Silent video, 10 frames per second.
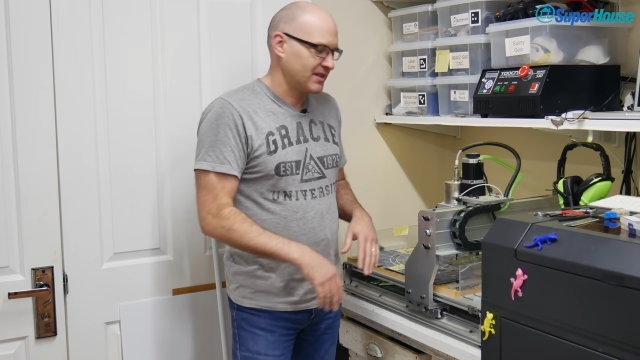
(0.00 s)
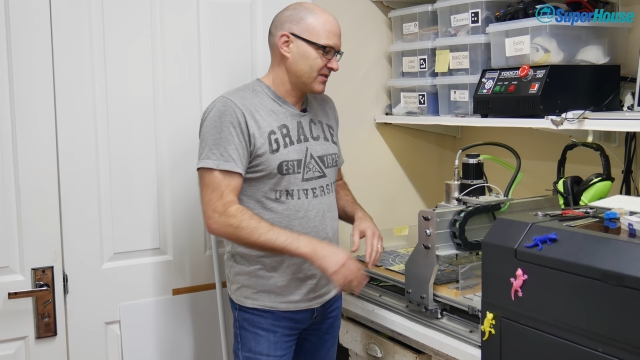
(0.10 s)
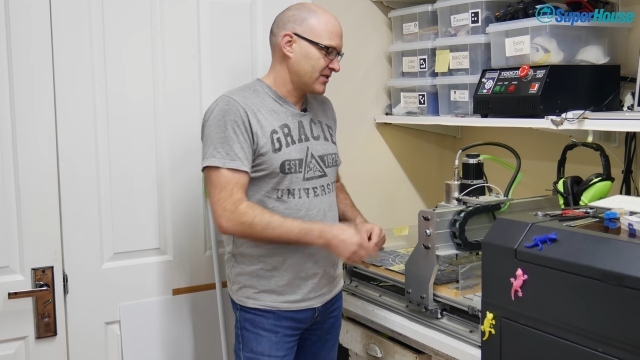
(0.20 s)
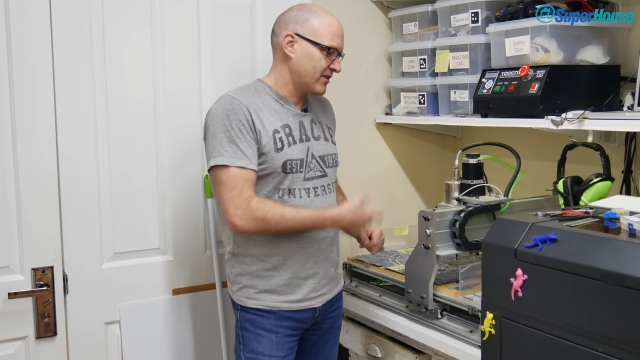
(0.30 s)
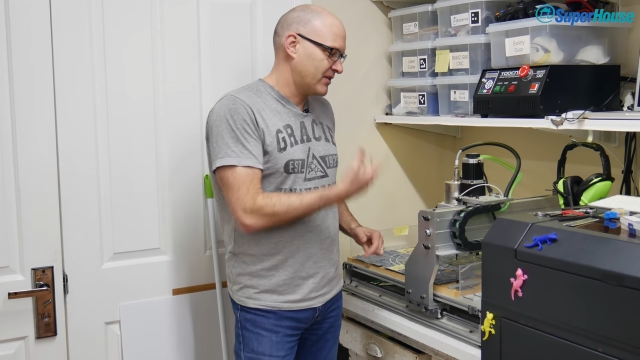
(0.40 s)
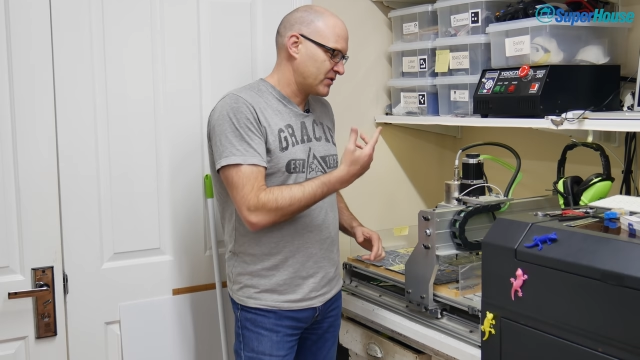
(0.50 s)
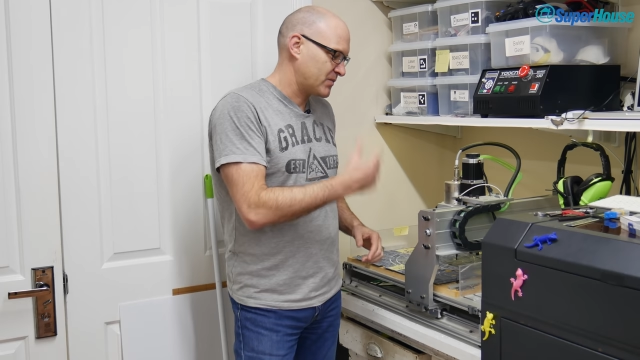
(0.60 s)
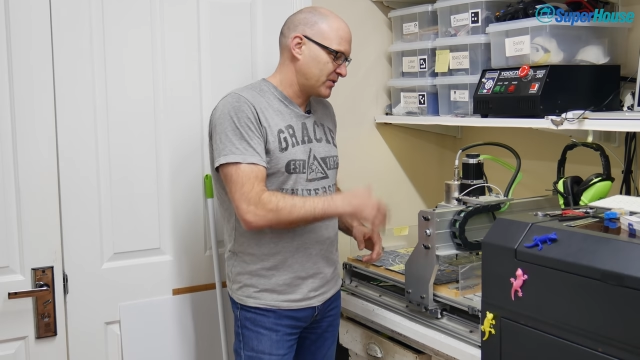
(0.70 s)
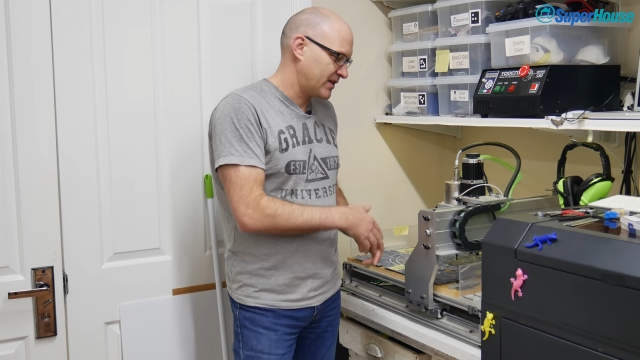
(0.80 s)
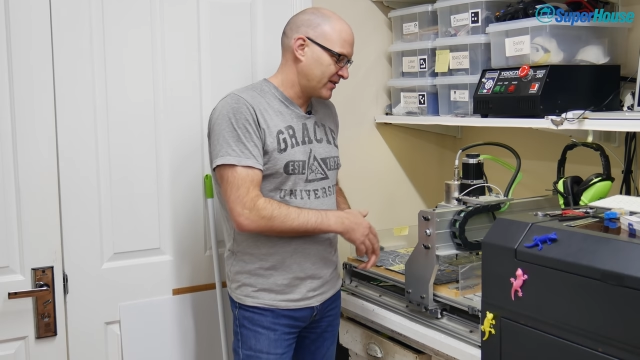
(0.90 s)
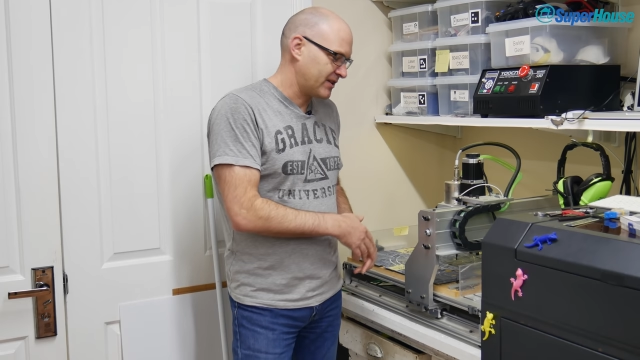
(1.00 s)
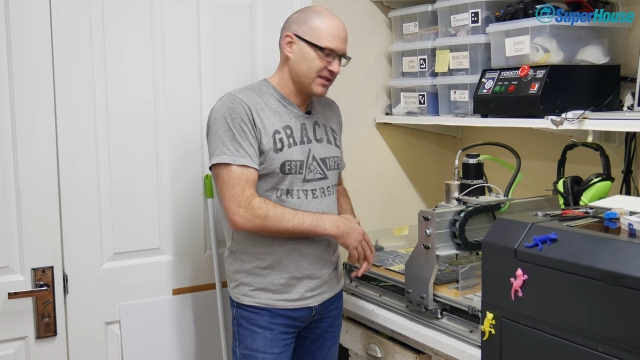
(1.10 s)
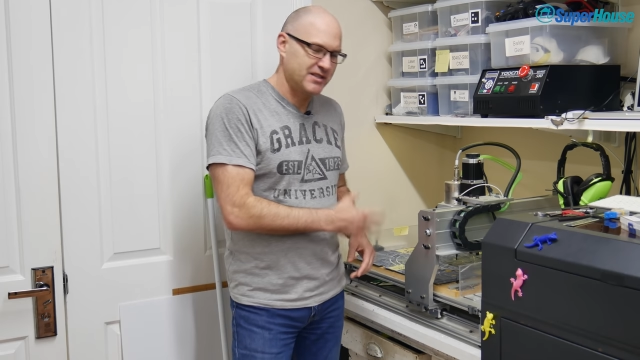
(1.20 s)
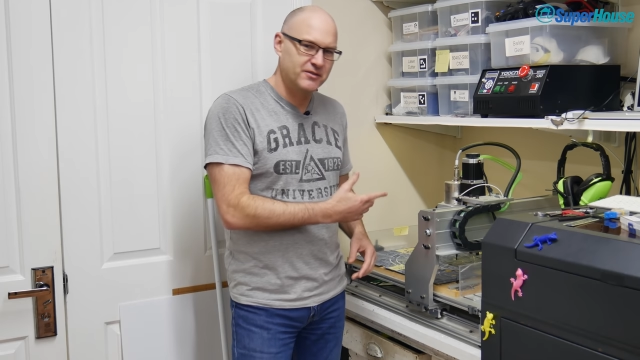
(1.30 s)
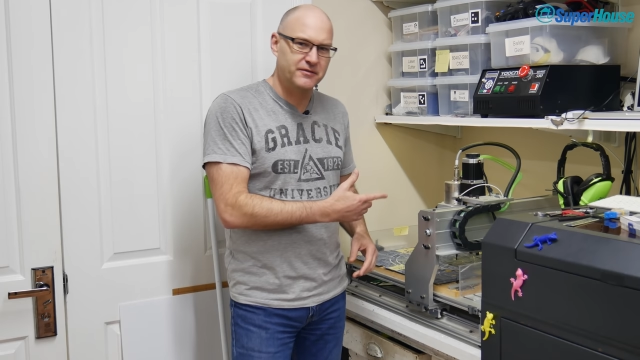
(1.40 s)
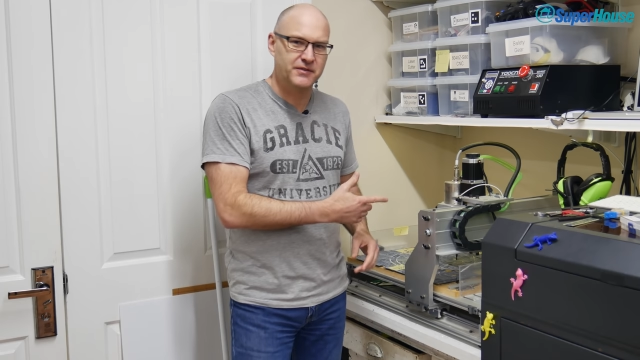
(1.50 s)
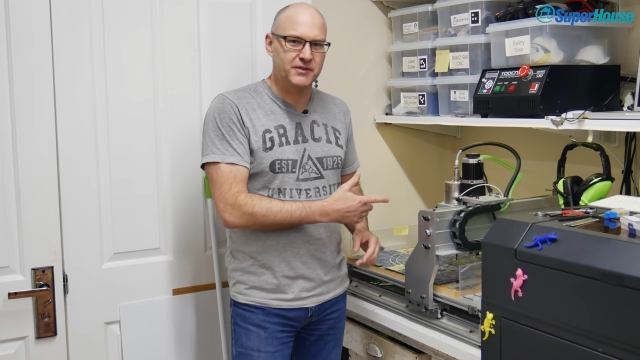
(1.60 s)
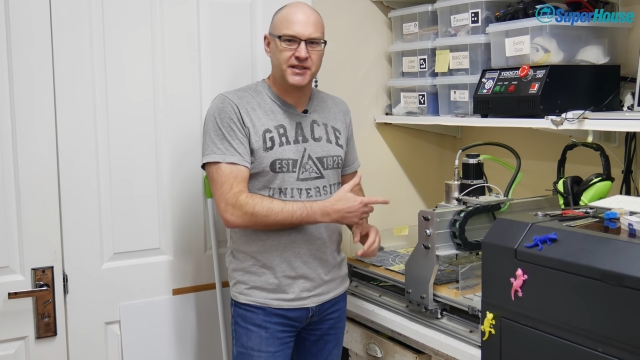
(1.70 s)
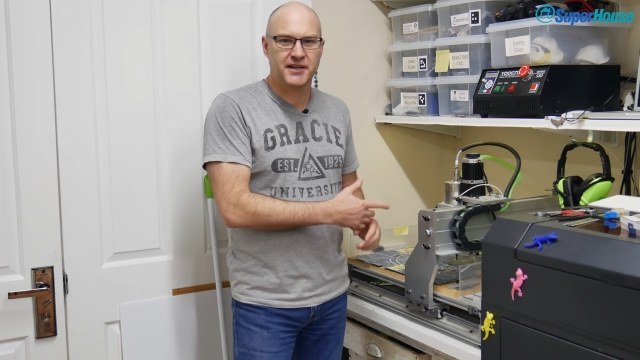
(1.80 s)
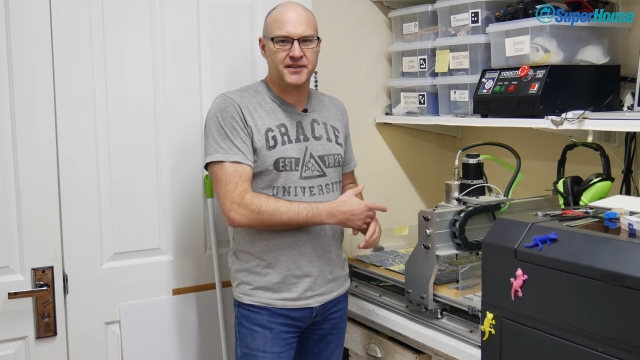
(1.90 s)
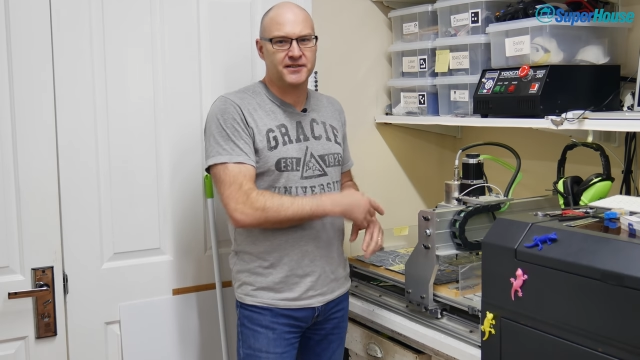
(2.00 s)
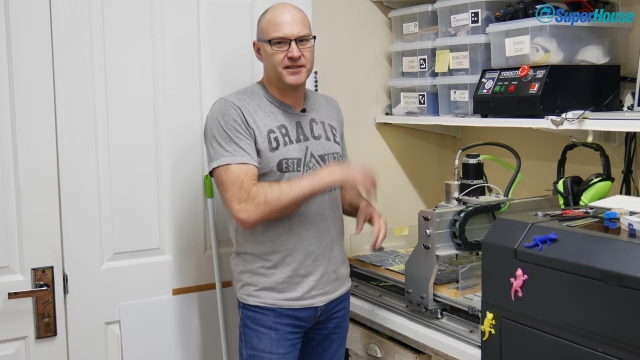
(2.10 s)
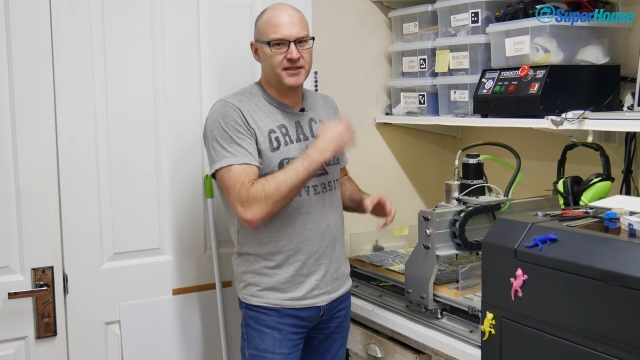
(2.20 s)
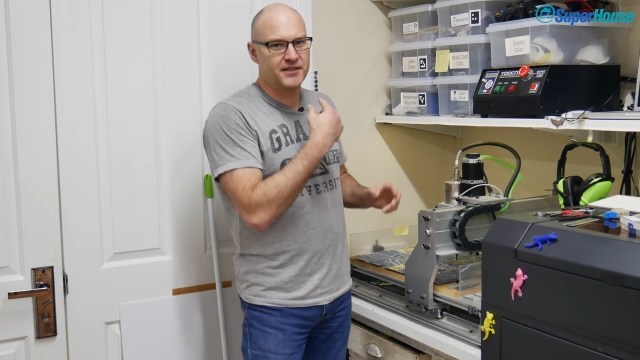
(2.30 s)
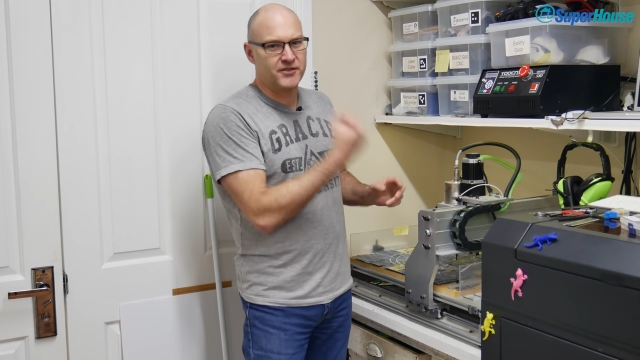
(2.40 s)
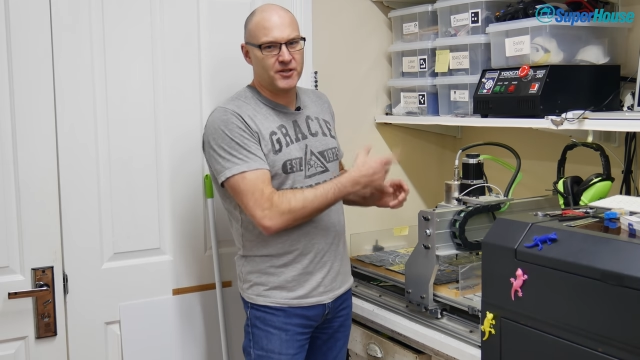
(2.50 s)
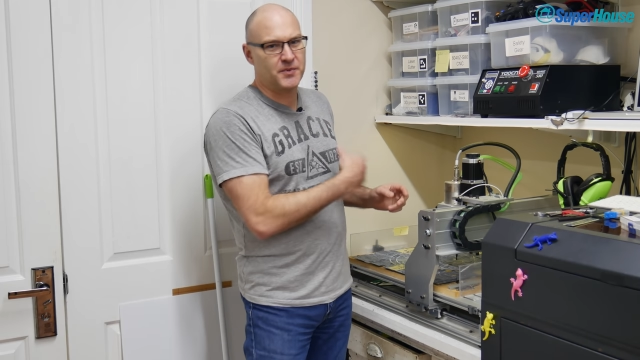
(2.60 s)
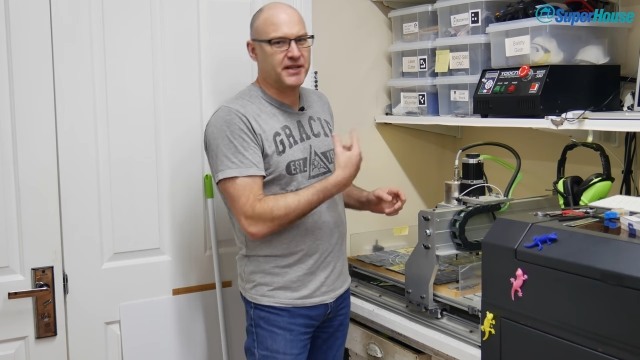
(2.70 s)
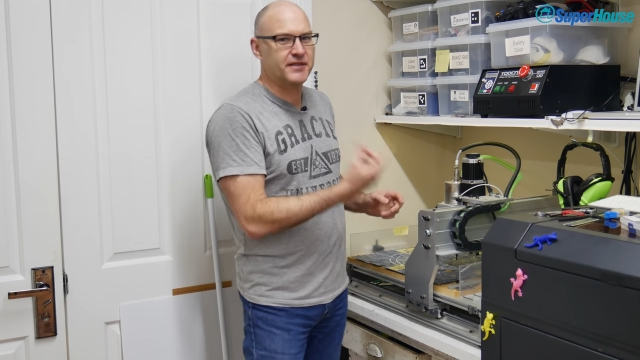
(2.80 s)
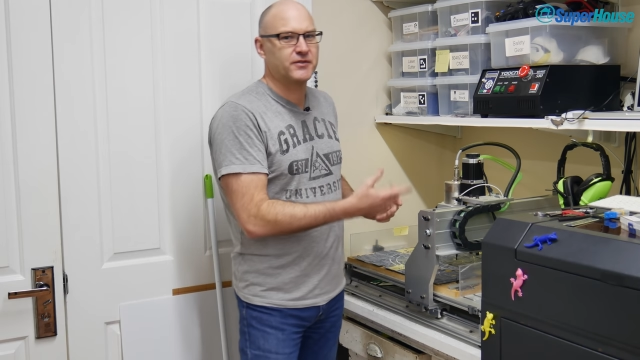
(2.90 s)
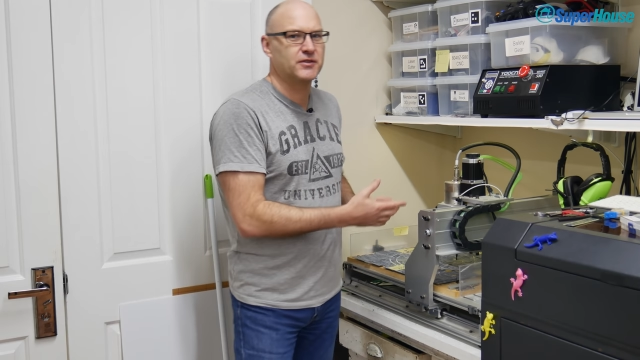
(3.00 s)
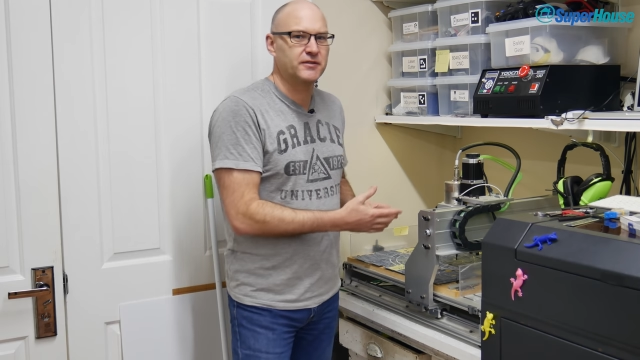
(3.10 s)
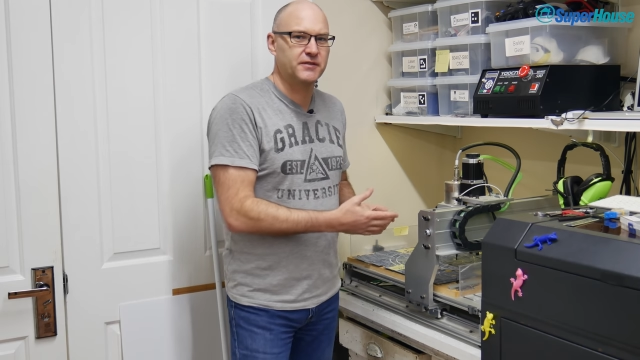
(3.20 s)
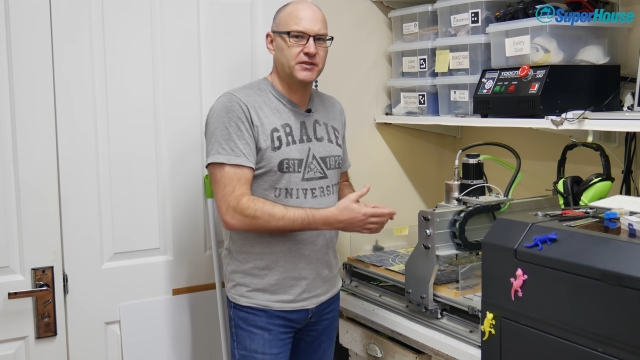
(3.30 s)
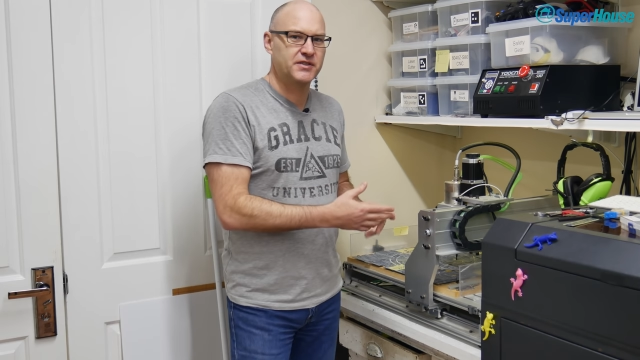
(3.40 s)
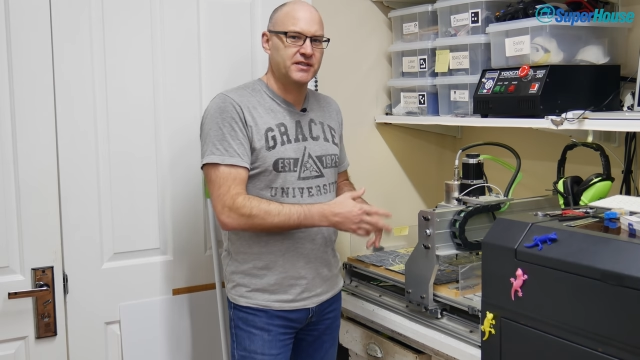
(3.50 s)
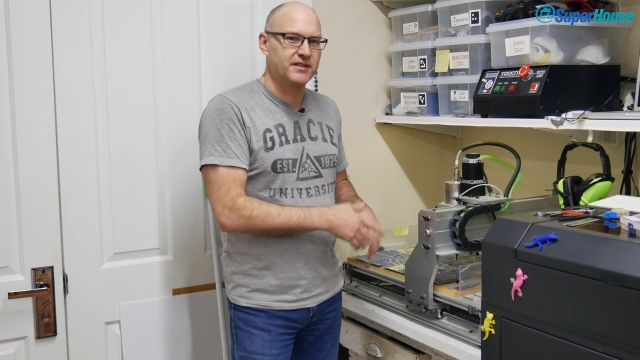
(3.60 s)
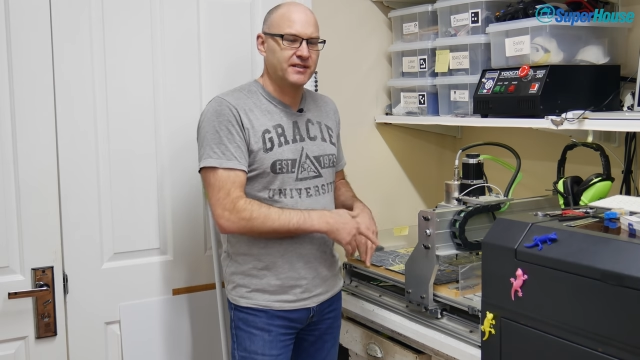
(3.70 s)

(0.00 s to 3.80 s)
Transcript: So I'll just put in like a single flute cutter, chop it out of core flute.